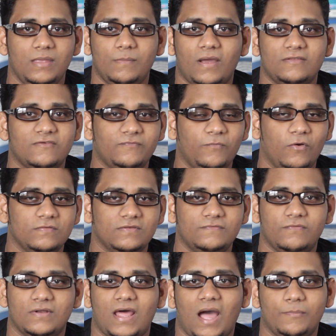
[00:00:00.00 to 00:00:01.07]
He might have bought it
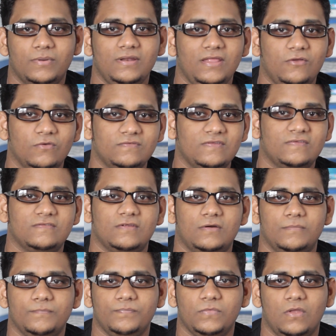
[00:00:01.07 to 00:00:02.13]
for the Apple
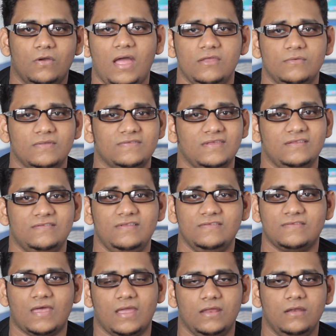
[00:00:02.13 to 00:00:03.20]
ecosystem, iOS 8's
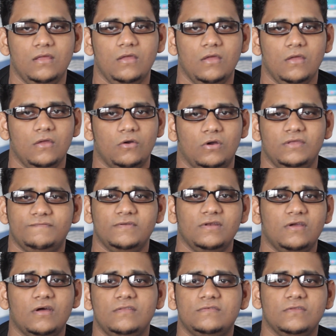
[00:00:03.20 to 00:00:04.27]
design, or
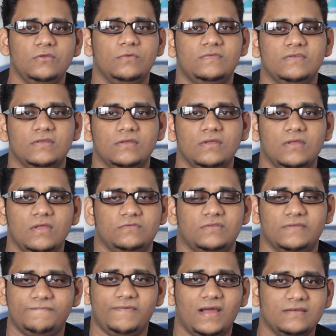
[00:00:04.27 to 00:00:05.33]
even continuity. So
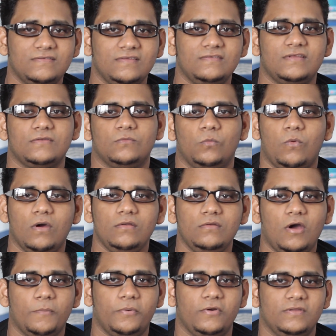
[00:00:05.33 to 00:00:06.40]
the fact is that one
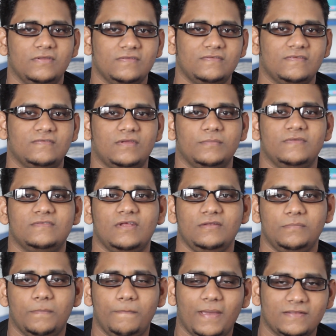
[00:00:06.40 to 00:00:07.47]
operating system is
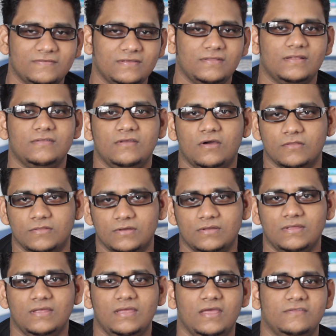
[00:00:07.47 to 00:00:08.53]
not better than the other.
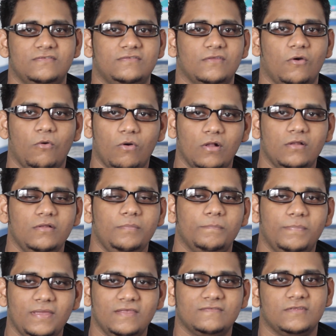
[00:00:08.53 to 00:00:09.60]
It's all
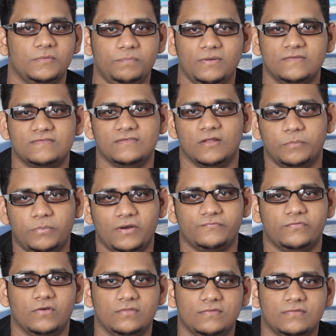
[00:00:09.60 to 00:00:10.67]
based on personal
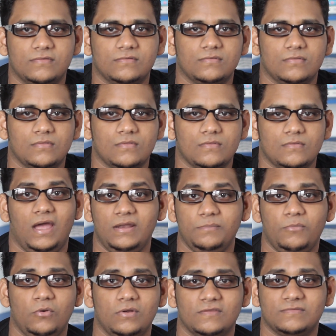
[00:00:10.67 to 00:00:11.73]
preference.
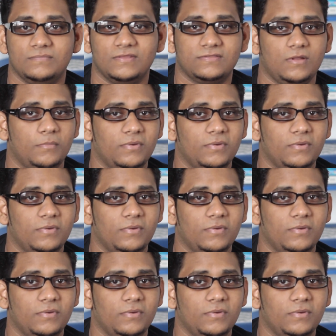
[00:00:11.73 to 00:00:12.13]
And bonus myth